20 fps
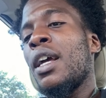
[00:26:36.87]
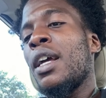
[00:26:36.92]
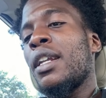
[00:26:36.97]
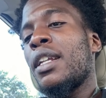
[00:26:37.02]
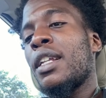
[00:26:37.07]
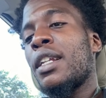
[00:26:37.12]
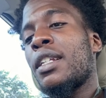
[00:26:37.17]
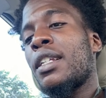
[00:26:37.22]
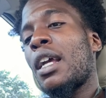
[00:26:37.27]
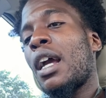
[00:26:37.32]

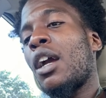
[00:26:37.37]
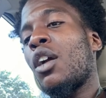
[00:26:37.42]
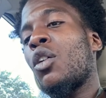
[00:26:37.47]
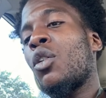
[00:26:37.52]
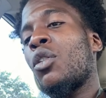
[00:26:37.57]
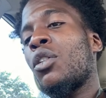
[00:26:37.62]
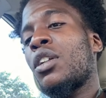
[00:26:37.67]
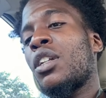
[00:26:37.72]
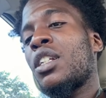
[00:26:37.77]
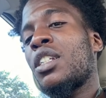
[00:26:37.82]
The entire
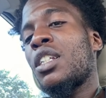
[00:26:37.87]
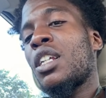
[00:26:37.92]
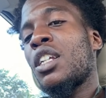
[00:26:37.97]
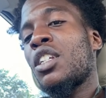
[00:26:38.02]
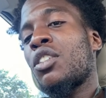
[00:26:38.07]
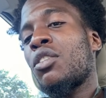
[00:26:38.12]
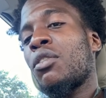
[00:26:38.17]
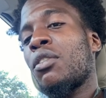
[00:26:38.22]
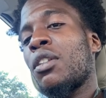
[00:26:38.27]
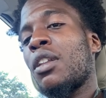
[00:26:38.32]

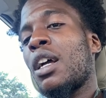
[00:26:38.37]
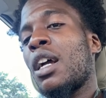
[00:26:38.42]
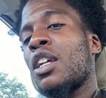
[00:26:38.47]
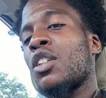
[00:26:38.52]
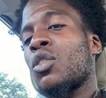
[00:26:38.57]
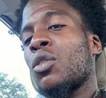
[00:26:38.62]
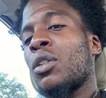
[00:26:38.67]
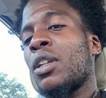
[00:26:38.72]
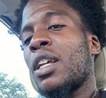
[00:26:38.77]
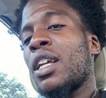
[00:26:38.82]
organization relies on